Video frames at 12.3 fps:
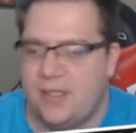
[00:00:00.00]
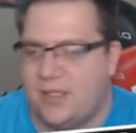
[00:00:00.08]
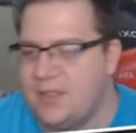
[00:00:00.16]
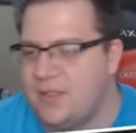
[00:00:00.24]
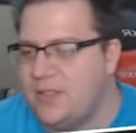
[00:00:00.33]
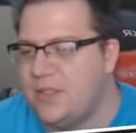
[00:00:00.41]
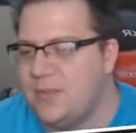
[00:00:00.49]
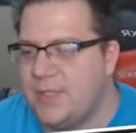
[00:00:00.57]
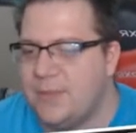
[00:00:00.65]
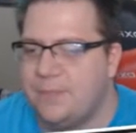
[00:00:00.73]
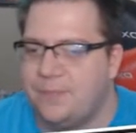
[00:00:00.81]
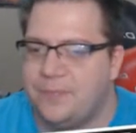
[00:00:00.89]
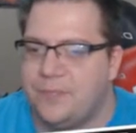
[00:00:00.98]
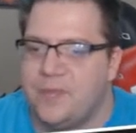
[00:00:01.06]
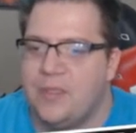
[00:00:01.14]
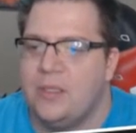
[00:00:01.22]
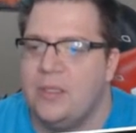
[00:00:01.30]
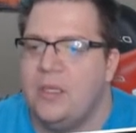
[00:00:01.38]
Excuse me.
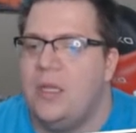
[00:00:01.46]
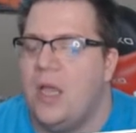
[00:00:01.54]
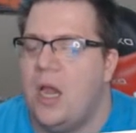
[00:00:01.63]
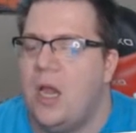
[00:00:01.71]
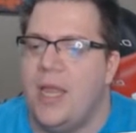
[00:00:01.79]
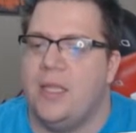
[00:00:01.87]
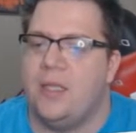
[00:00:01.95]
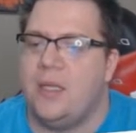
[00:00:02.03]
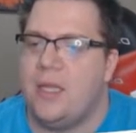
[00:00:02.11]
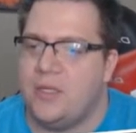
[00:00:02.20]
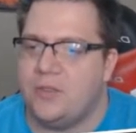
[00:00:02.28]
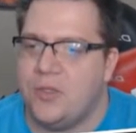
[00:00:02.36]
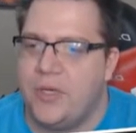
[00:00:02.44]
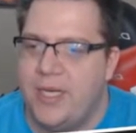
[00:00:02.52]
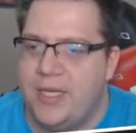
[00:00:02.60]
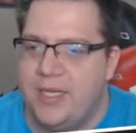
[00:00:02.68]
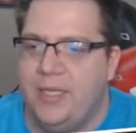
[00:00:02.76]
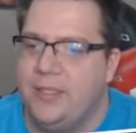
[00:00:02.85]
Alright, good luck,
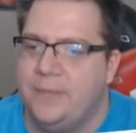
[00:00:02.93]
Trudy.